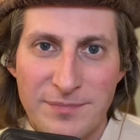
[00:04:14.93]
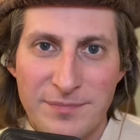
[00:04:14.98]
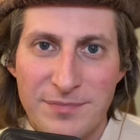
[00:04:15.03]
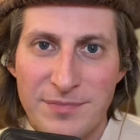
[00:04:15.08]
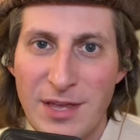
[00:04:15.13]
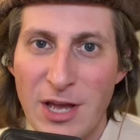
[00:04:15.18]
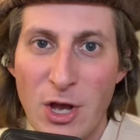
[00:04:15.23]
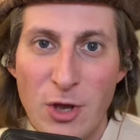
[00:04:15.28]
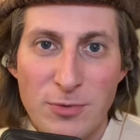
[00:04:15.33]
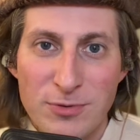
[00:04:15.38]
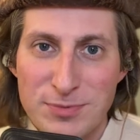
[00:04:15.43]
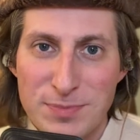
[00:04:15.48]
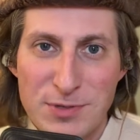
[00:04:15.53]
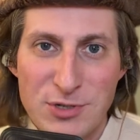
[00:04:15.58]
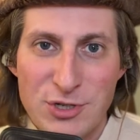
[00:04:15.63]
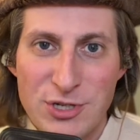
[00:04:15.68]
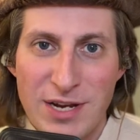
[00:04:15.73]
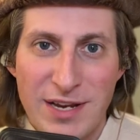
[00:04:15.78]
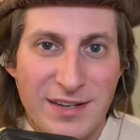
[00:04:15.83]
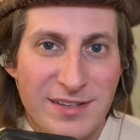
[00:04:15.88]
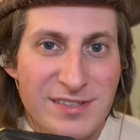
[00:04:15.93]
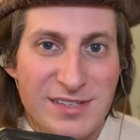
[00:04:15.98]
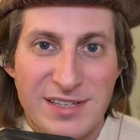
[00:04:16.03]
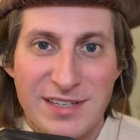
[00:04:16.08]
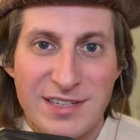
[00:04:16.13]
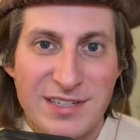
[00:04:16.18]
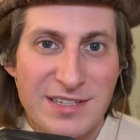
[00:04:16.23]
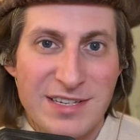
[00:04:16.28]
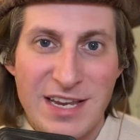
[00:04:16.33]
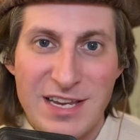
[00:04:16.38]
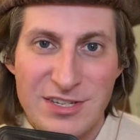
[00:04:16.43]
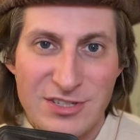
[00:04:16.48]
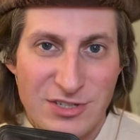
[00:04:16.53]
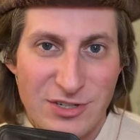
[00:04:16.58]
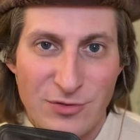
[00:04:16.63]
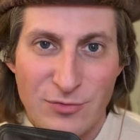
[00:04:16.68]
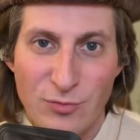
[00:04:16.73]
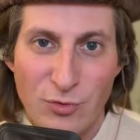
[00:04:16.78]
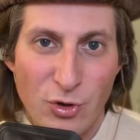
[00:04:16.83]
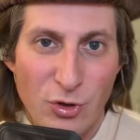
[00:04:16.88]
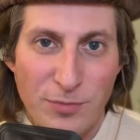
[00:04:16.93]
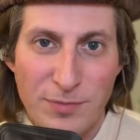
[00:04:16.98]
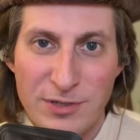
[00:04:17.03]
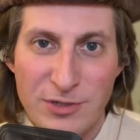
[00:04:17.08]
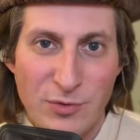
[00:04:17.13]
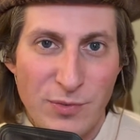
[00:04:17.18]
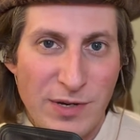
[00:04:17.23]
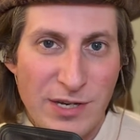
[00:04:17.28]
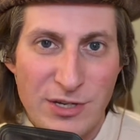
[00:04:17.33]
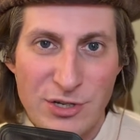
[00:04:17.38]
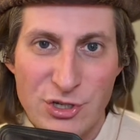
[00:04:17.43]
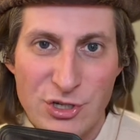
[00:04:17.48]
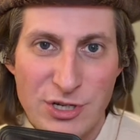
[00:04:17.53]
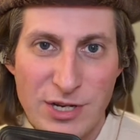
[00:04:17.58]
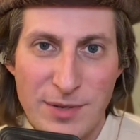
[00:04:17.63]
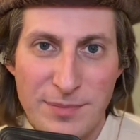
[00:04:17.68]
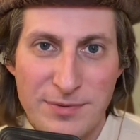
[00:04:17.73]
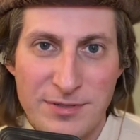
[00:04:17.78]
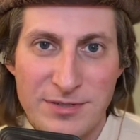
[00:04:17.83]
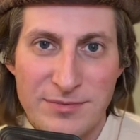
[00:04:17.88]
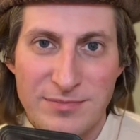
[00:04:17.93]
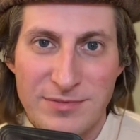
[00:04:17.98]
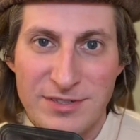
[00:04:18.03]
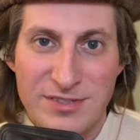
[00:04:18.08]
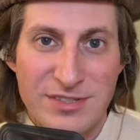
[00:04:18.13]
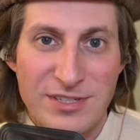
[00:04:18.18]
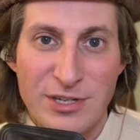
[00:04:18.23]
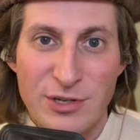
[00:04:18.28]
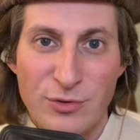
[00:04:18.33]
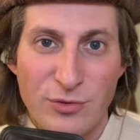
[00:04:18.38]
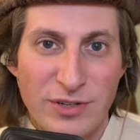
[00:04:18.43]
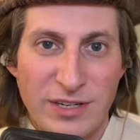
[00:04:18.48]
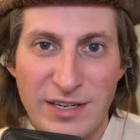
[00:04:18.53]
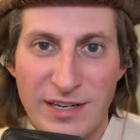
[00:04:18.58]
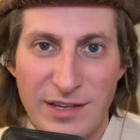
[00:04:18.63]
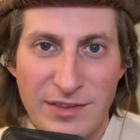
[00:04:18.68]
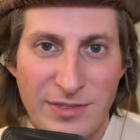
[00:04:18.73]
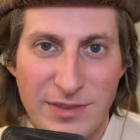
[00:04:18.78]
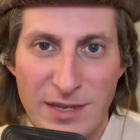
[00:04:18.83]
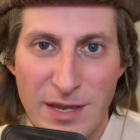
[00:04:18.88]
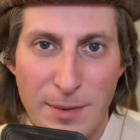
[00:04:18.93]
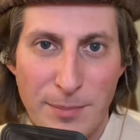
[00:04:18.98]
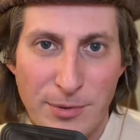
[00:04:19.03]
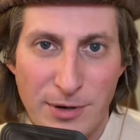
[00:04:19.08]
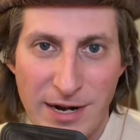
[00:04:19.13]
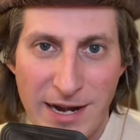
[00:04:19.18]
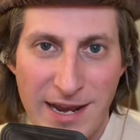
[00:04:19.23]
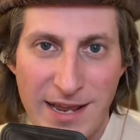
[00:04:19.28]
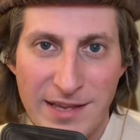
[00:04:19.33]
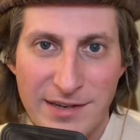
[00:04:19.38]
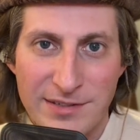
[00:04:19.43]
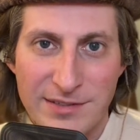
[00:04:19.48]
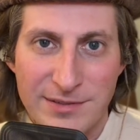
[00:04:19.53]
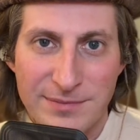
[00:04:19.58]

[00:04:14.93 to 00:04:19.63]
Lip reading: The helmsman check is a contested roll between ships to see who can get the upper hand.